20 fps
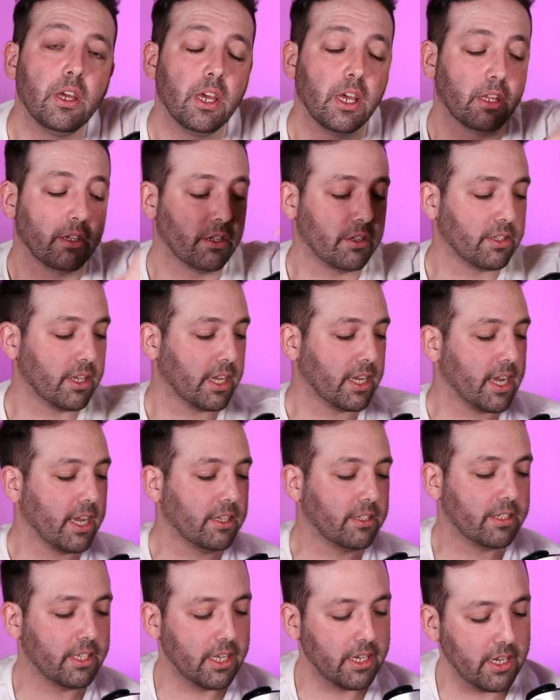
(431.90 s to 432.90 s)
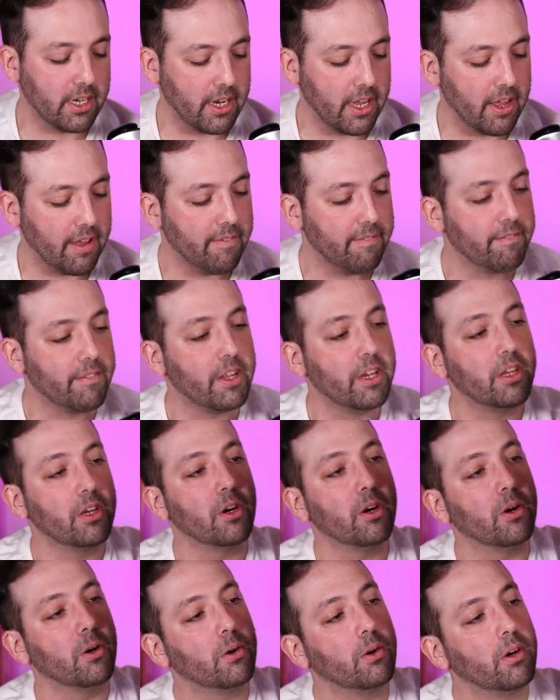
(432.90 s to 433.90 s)
And just like I said in that
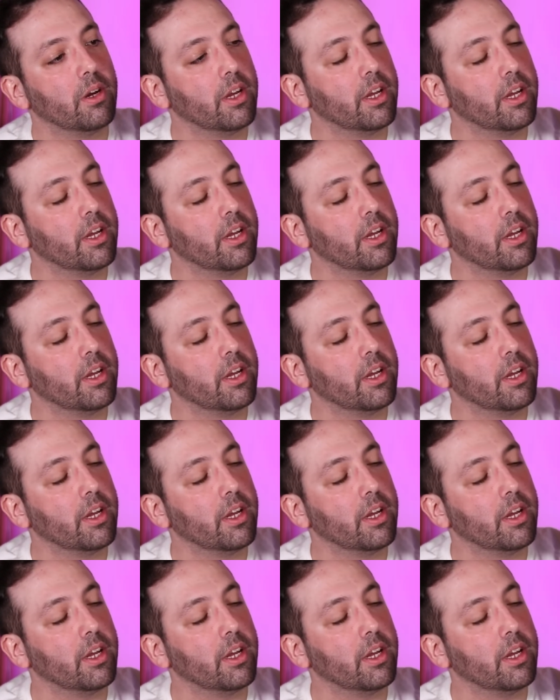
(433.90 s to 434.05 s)
video,